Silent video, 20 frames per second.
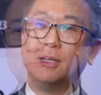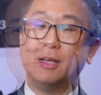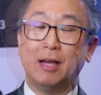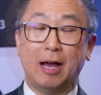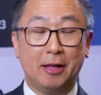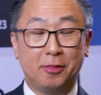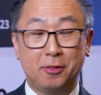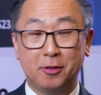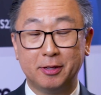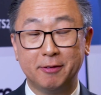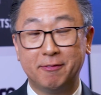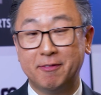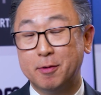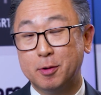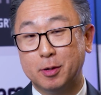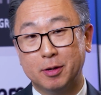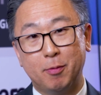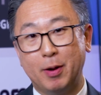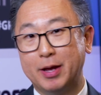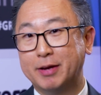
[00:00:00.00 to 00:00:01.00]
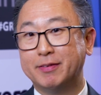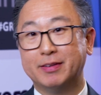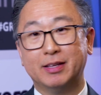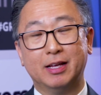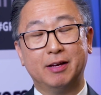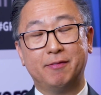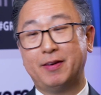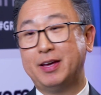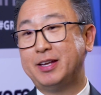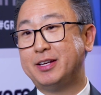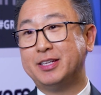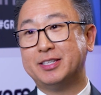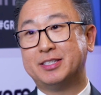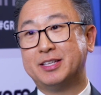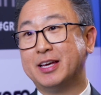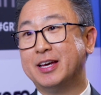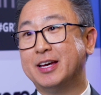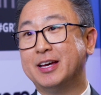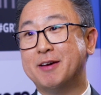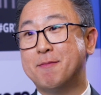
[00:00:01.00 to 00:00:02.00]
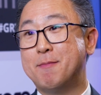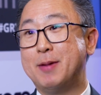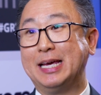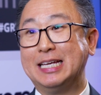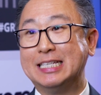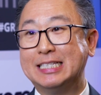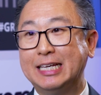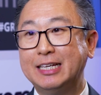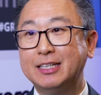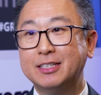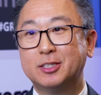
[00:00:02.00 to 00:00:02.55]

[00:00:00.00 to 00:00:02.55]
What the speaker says: I thought the event is amazing.